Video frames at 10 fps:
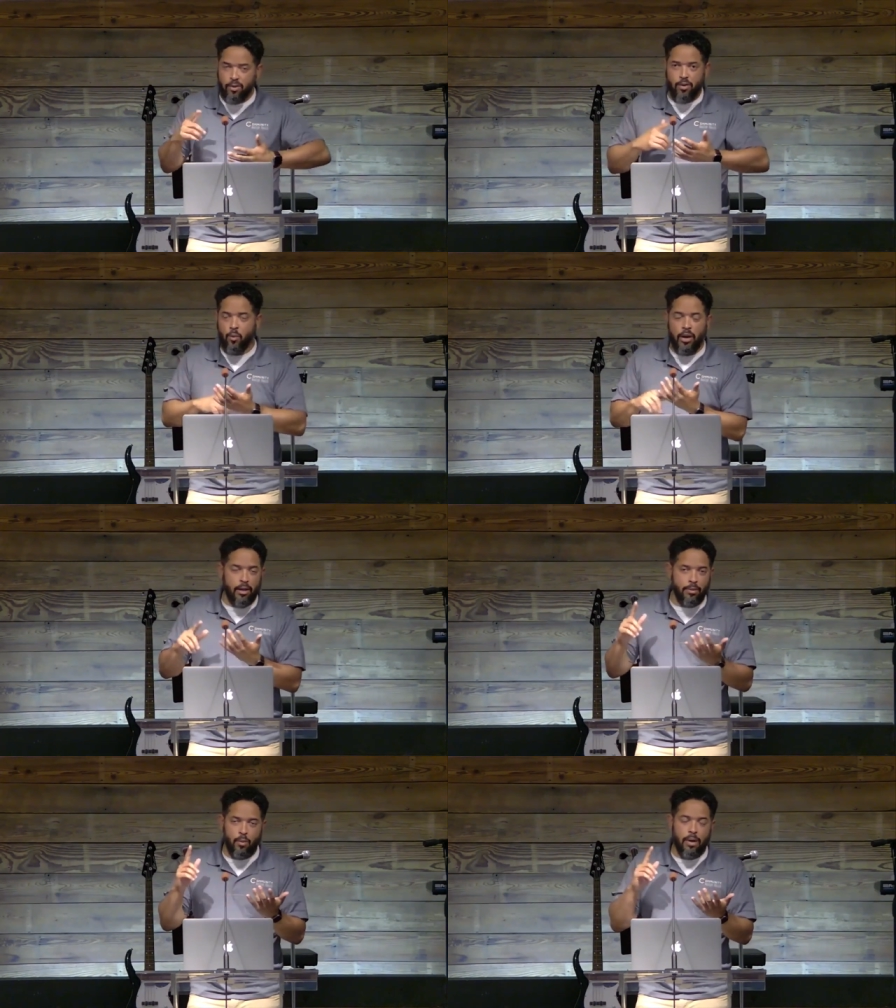your web,
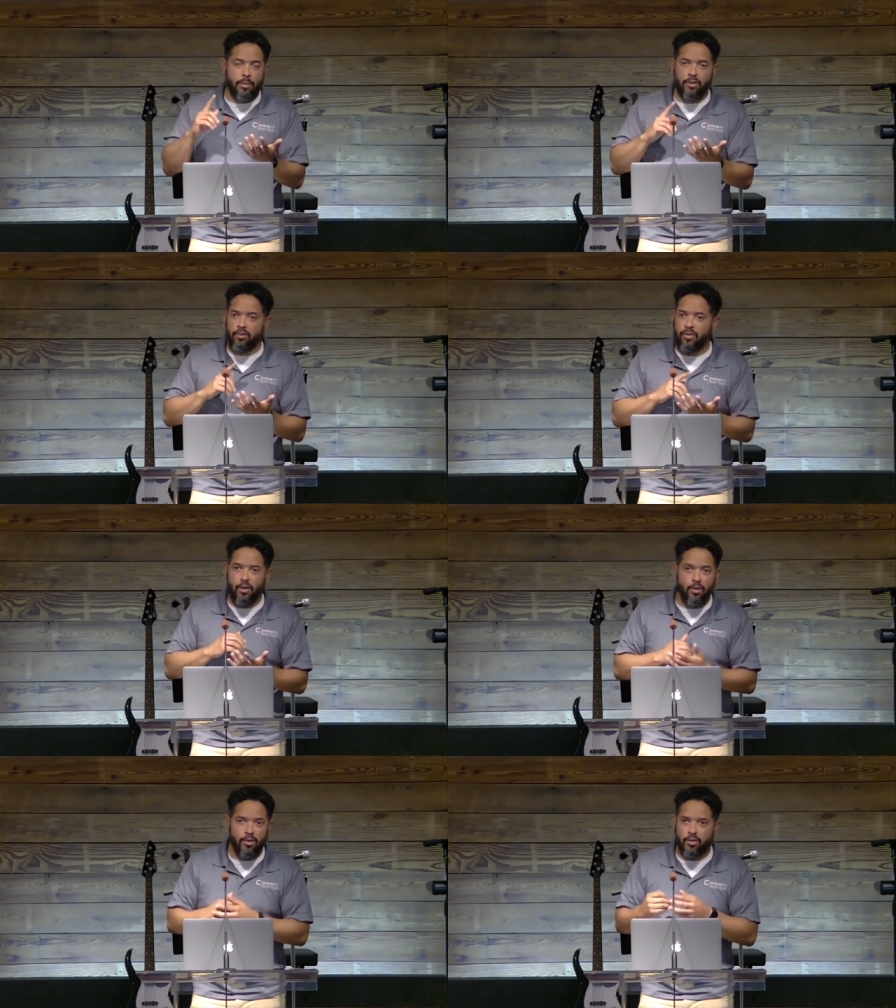the web on your
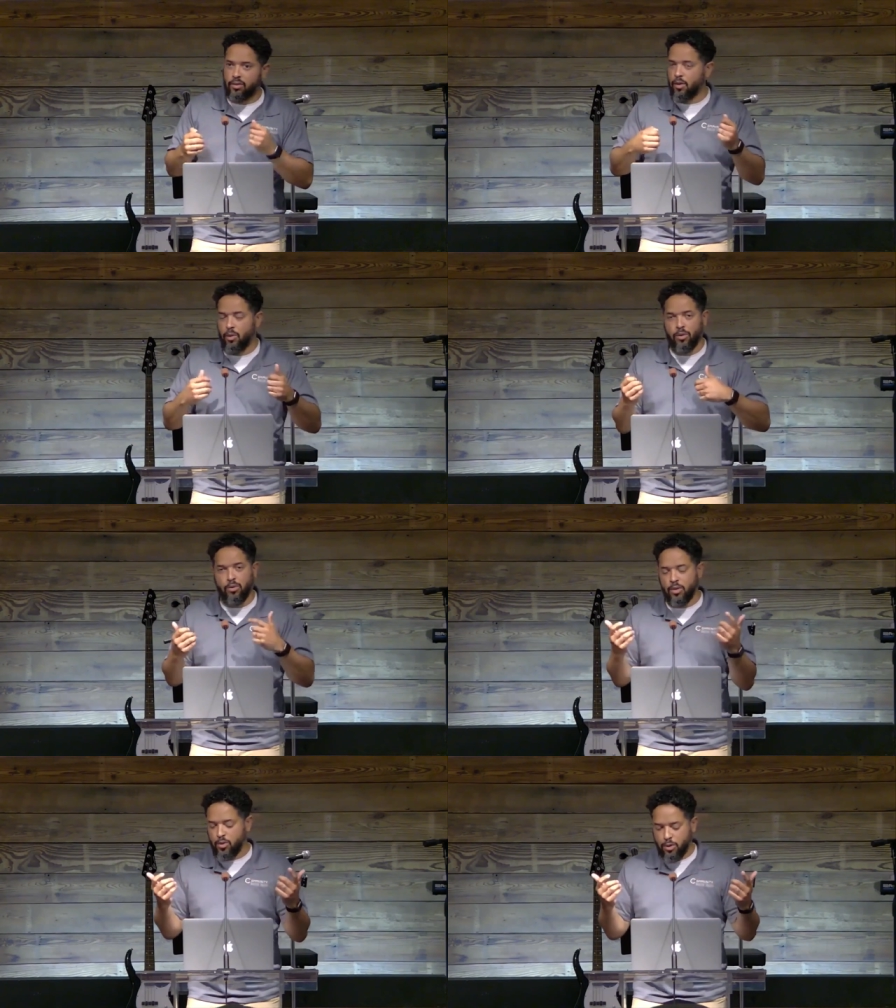phone, you're going through
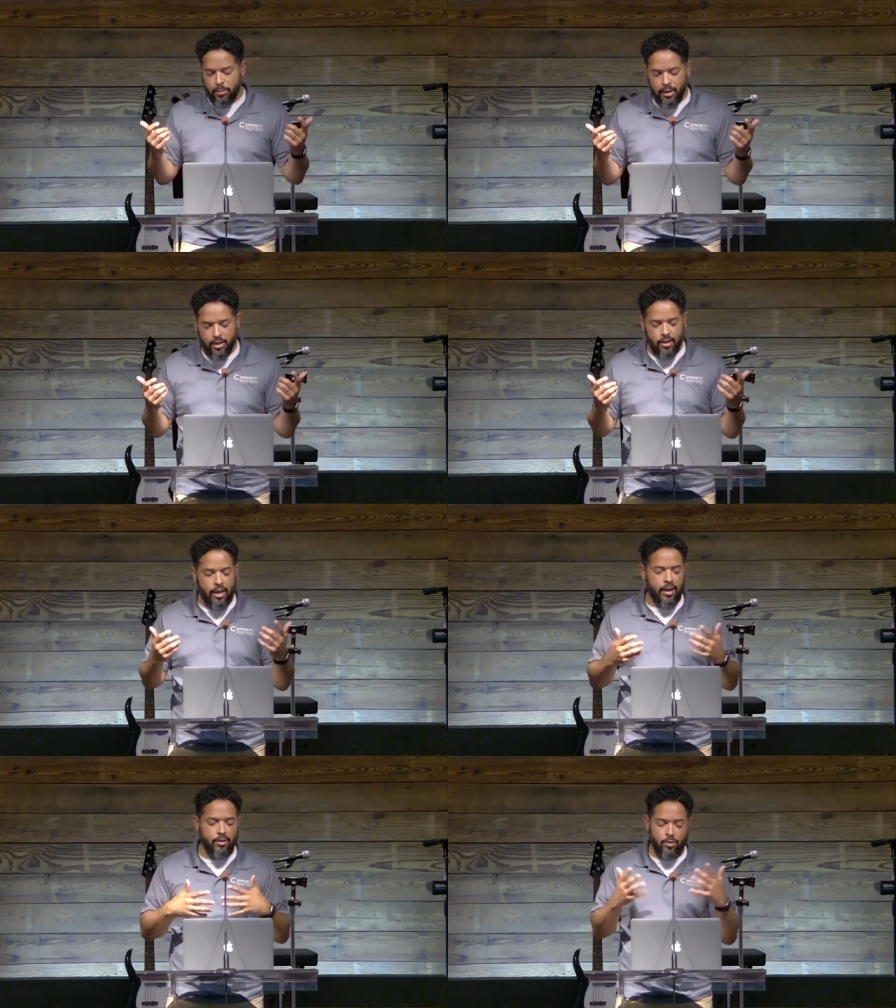social media
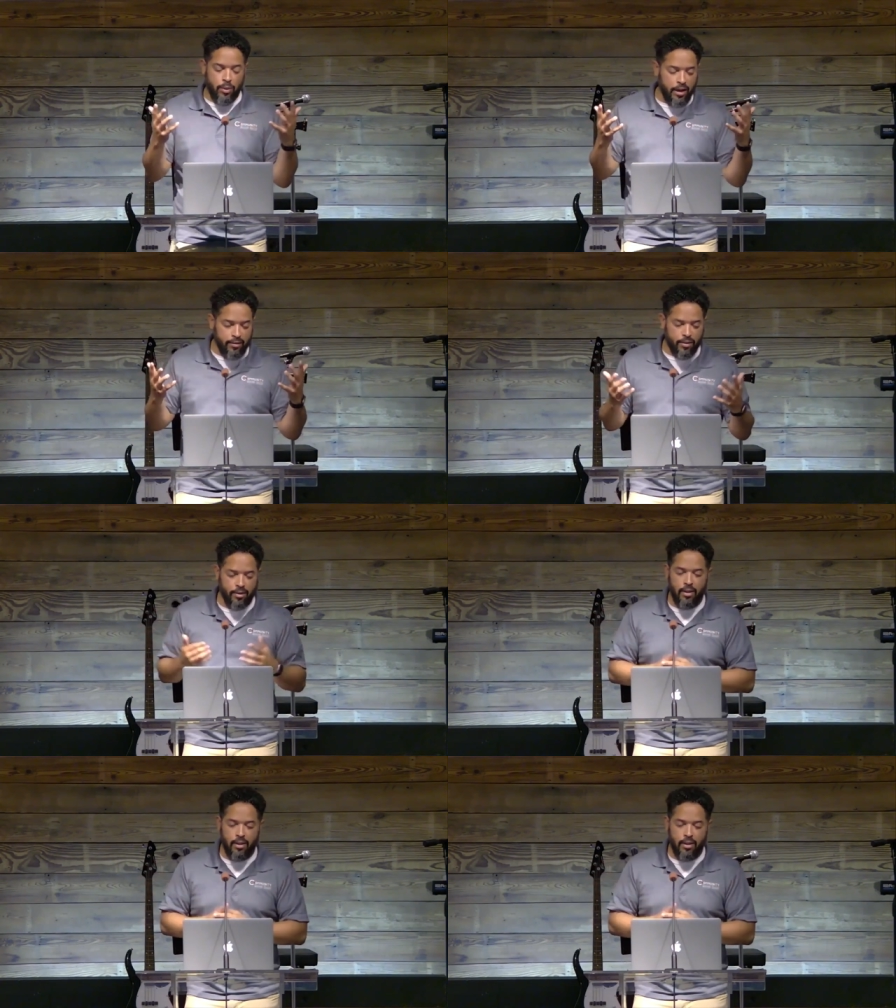accounts, whatever,